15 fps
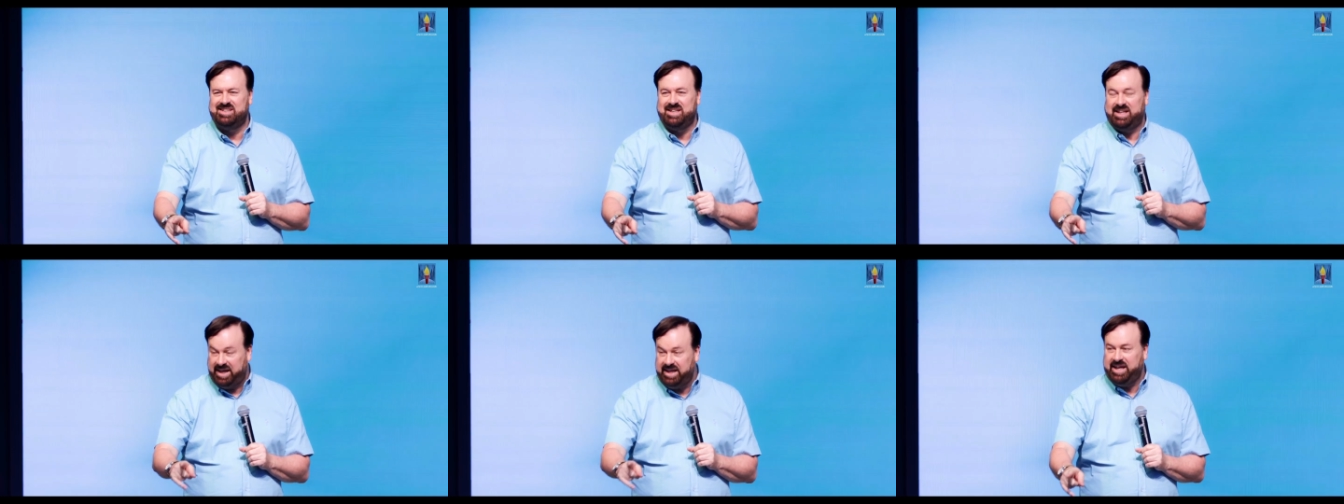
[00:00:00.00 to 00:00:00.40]

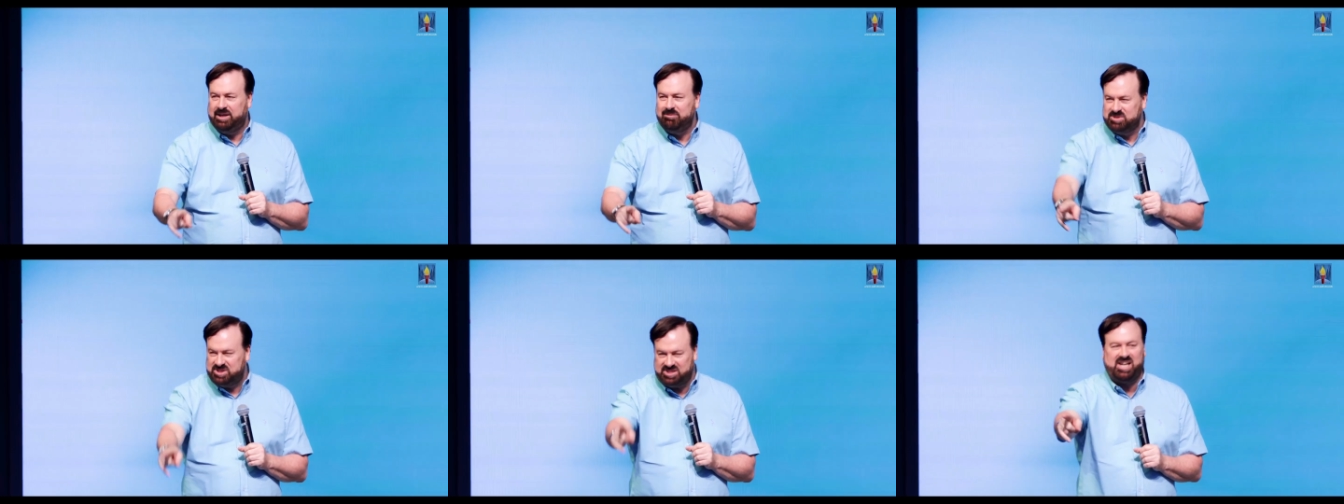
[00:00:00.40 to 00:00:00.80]
He
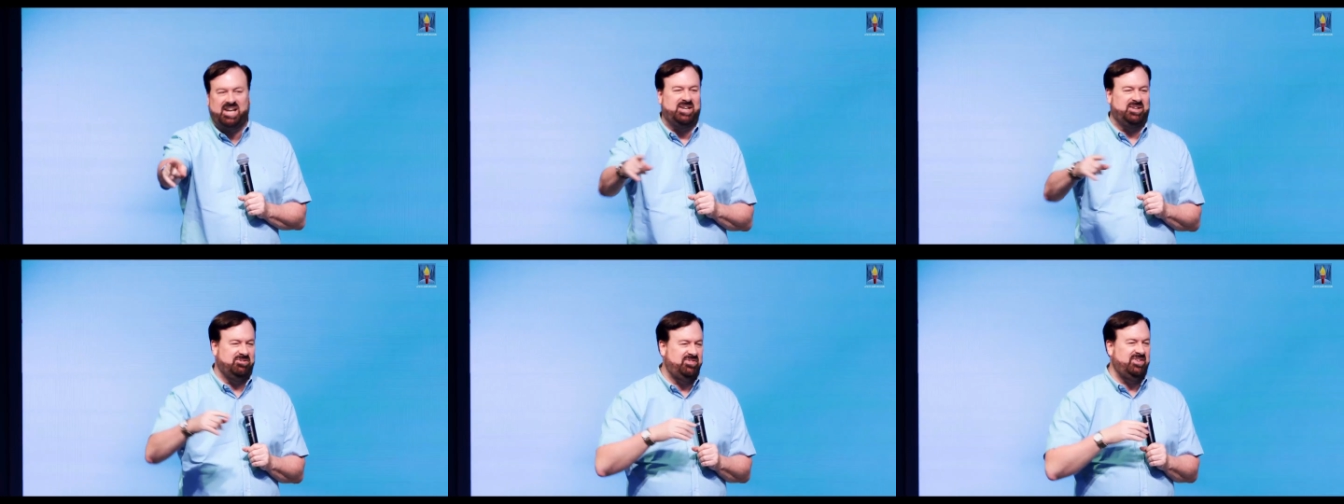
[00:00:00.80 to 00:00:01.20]

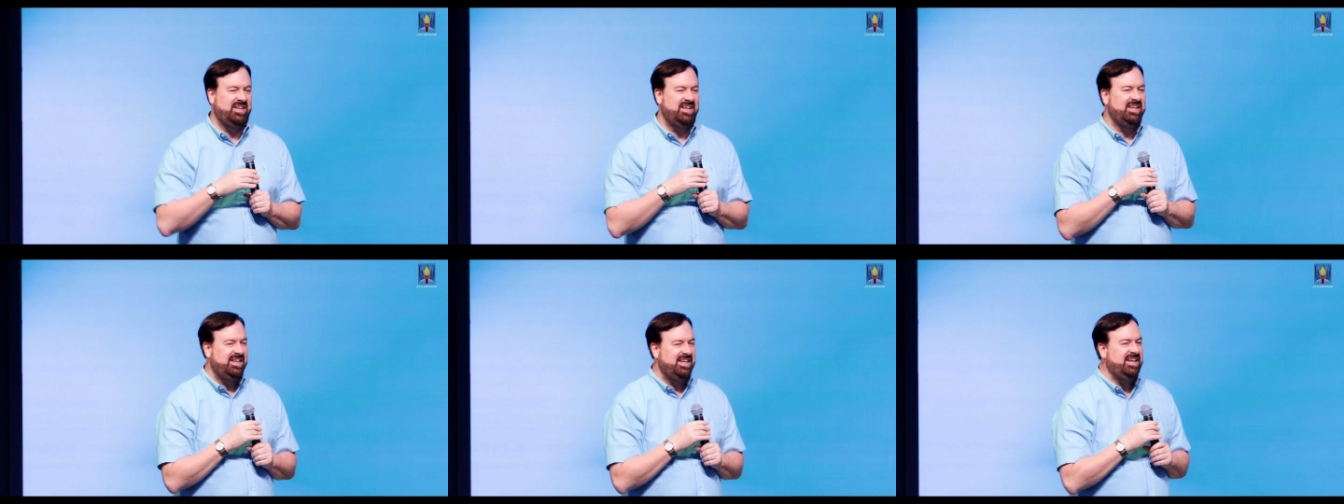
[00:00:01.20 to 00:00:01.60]
Himself
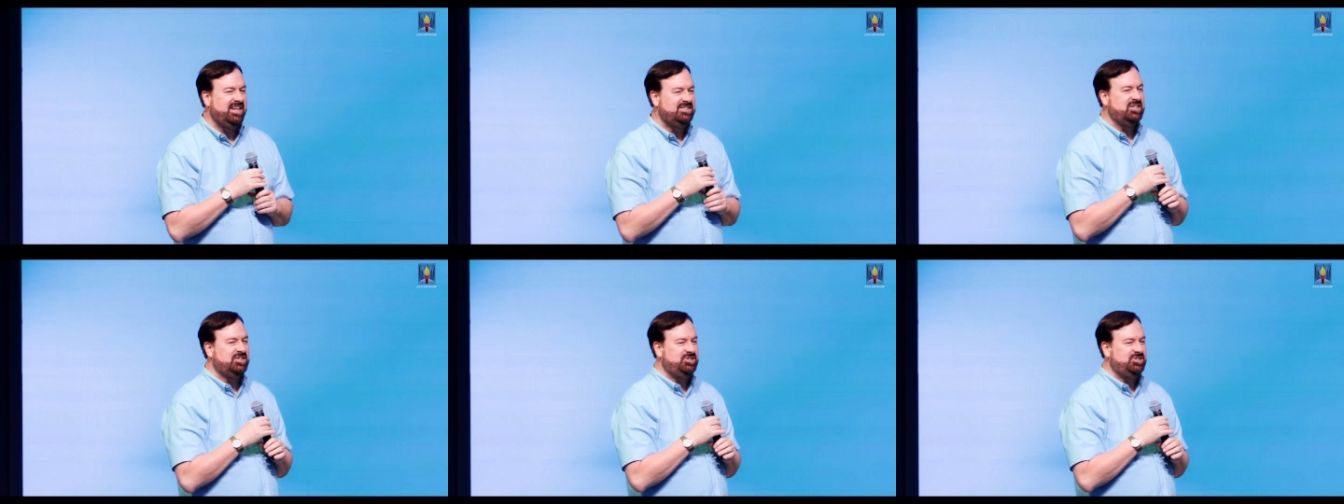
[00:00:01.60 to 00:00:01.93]
is a